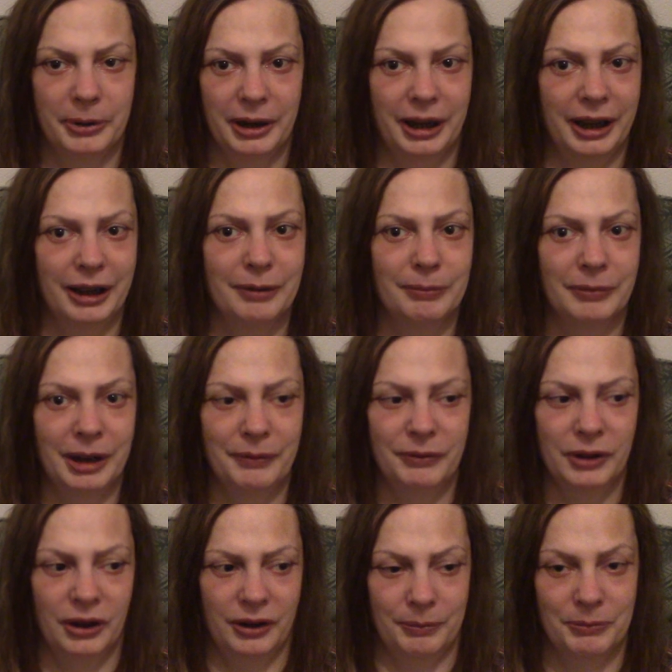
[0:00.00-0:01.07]

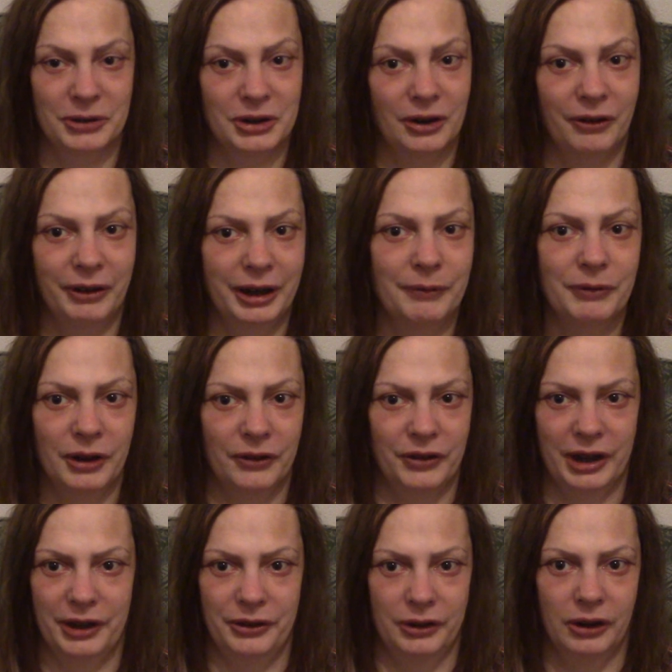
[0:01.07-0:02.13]
I'm sorry, I'm not
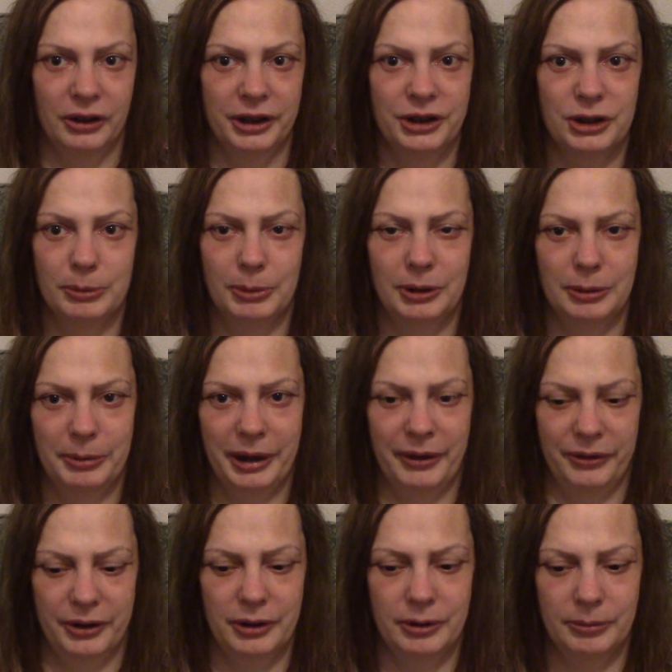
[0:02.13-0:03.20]
that knowledgeable
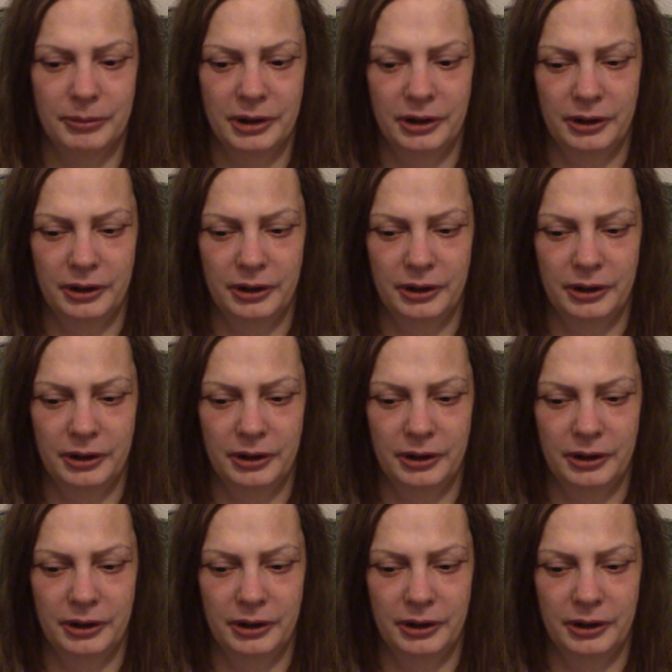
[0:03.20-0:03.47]
about the